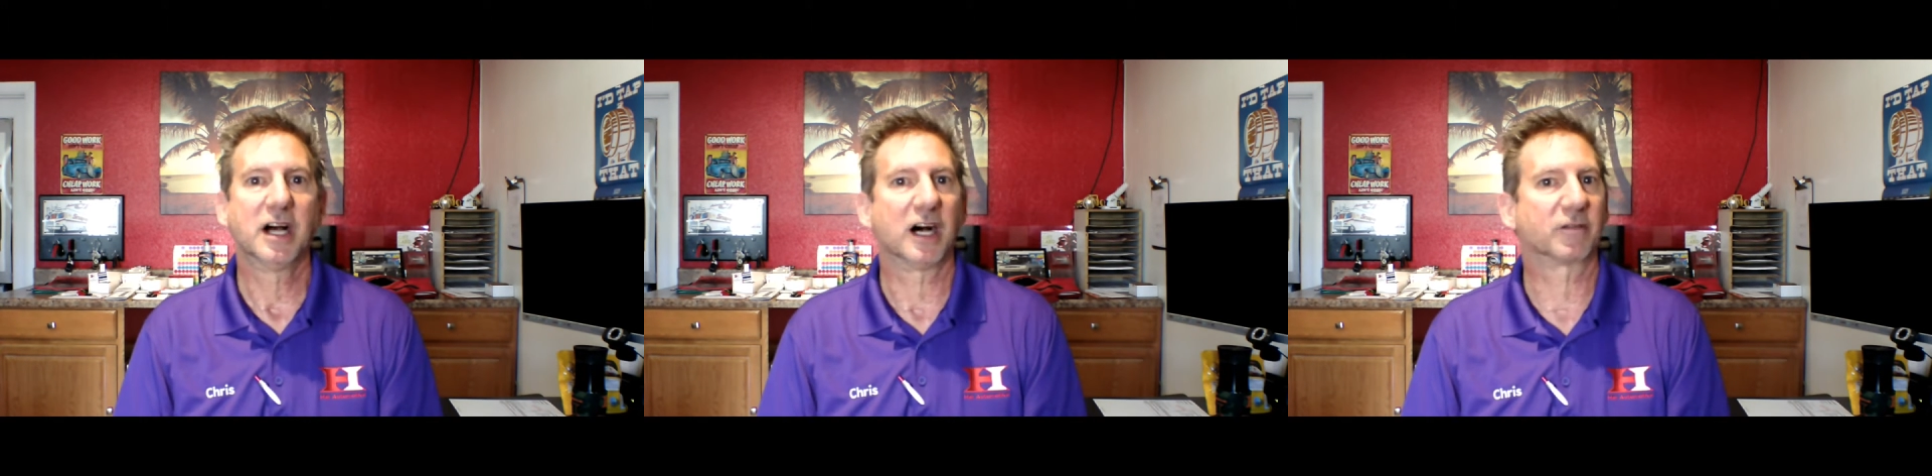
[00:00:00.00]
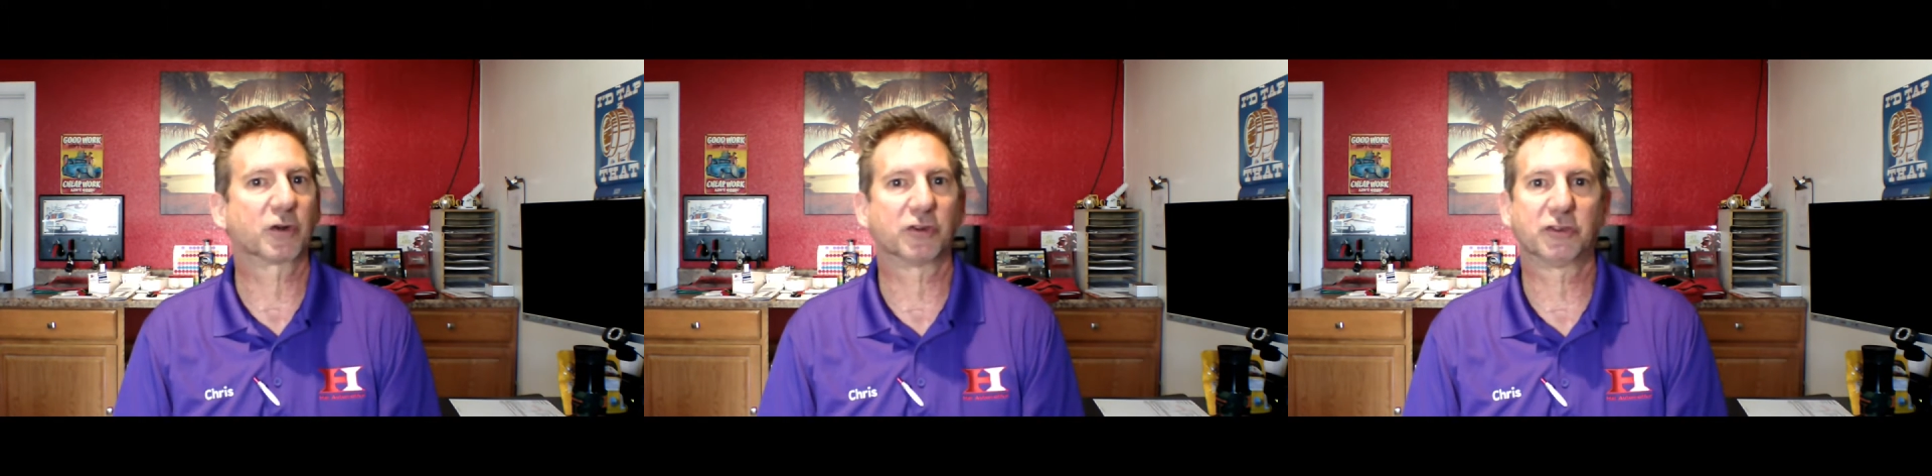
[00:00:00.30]

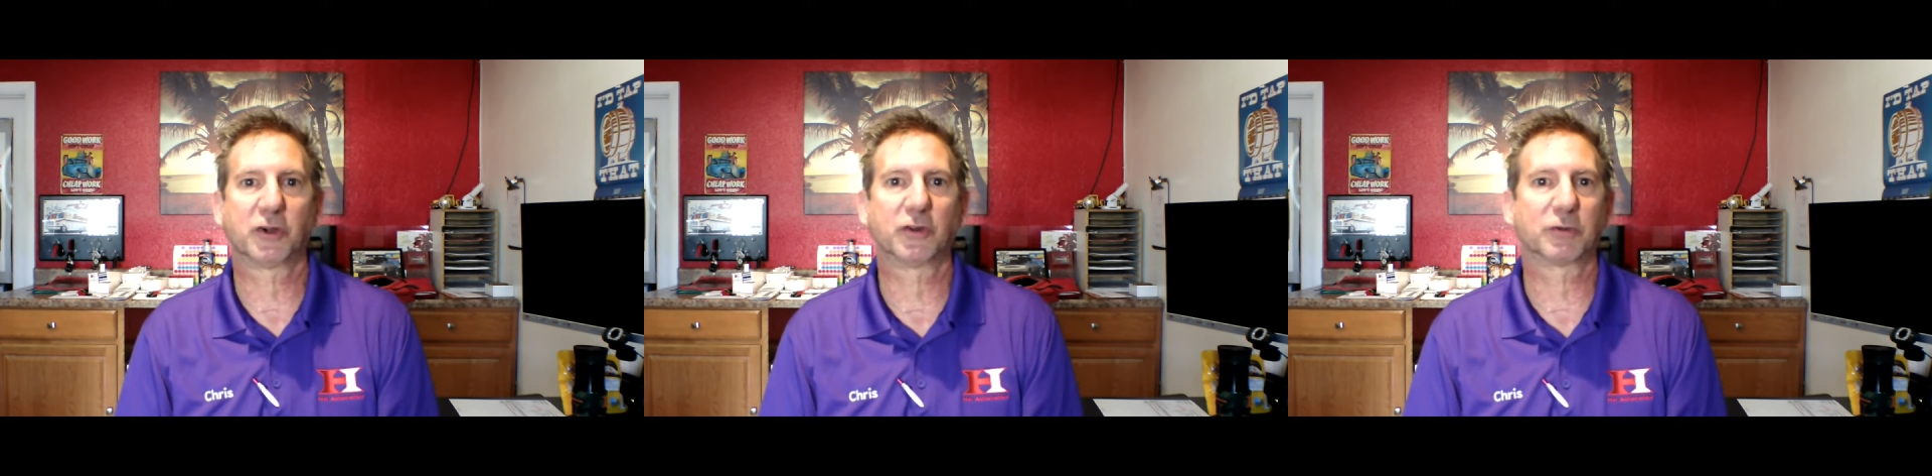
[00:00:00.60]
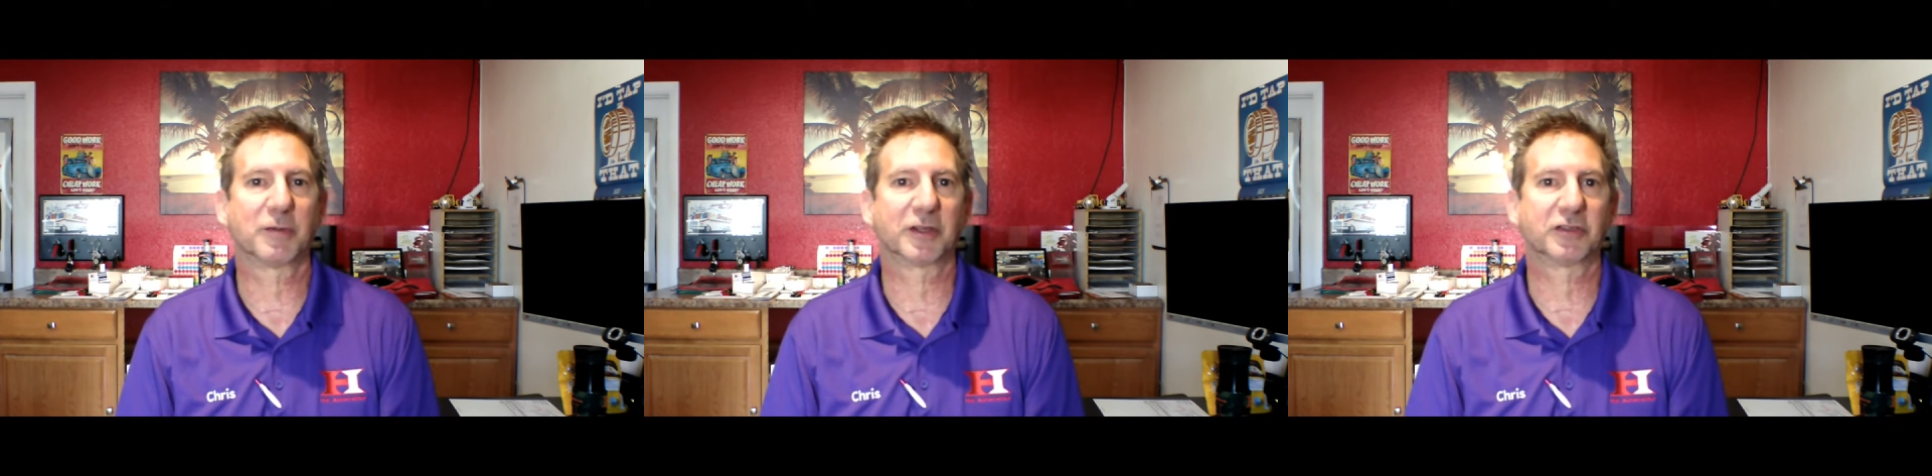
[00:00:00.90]
Of course, you always
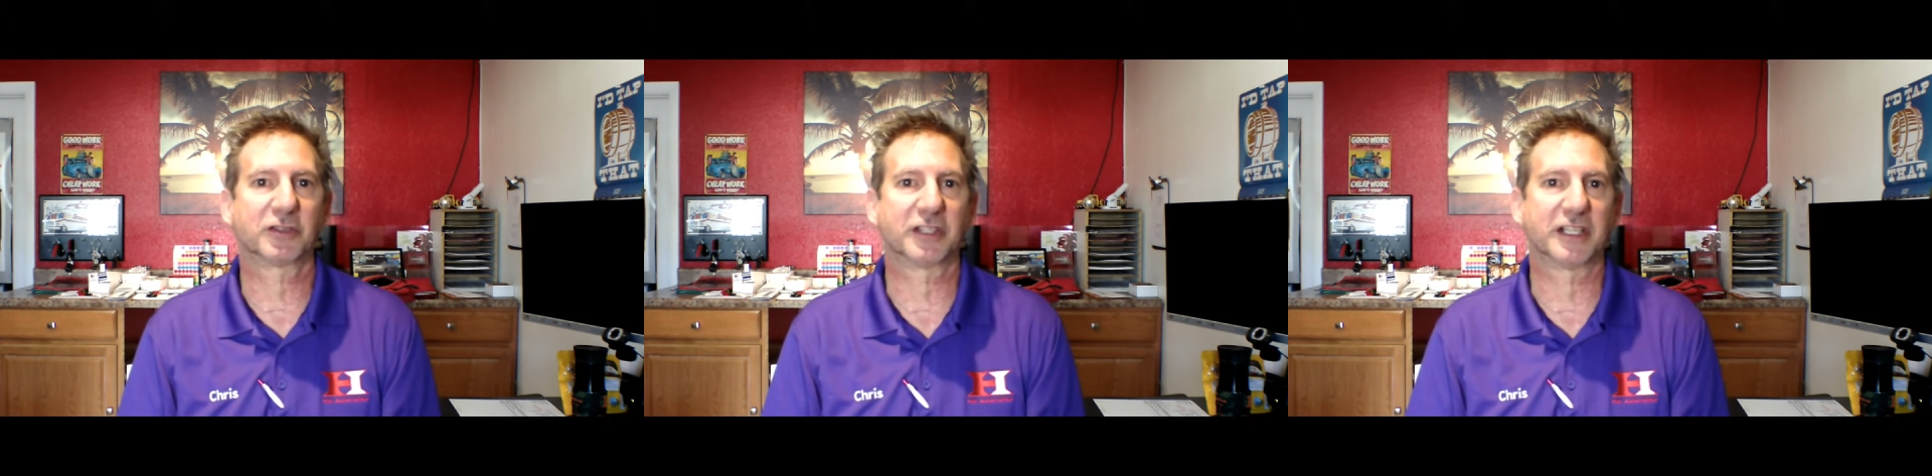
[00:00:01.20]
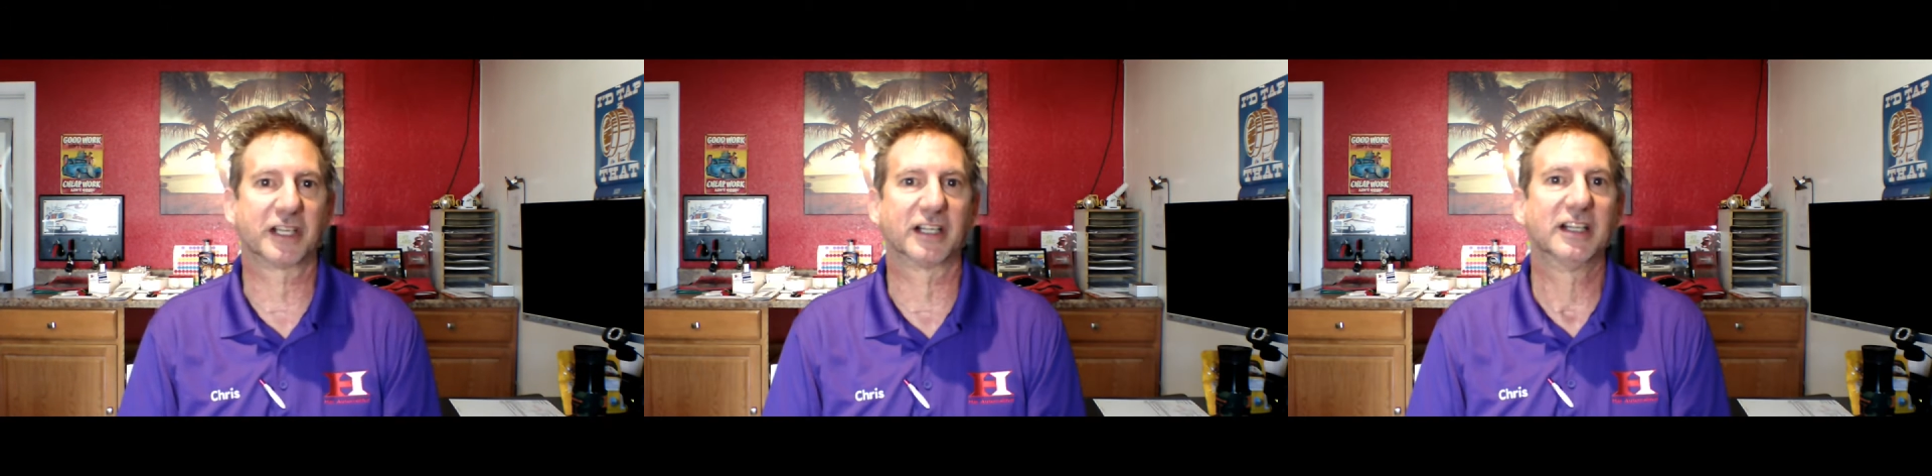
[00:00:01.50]
want to make sure
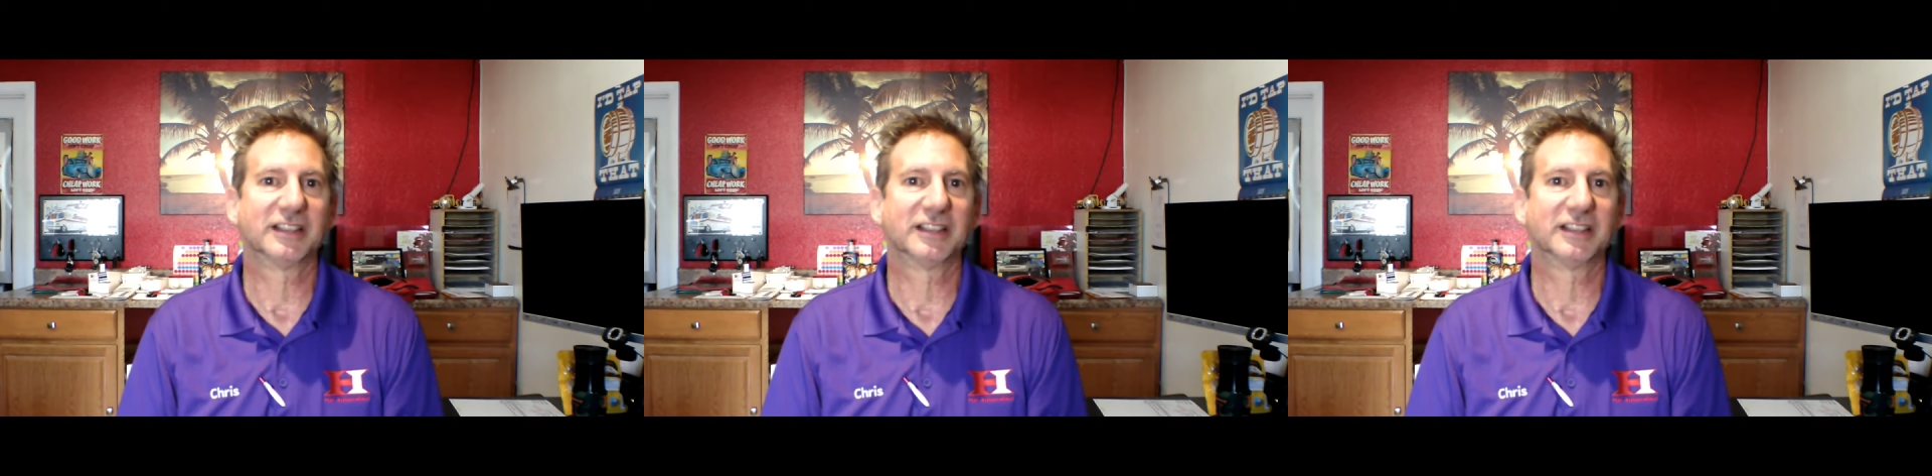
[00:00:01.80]
the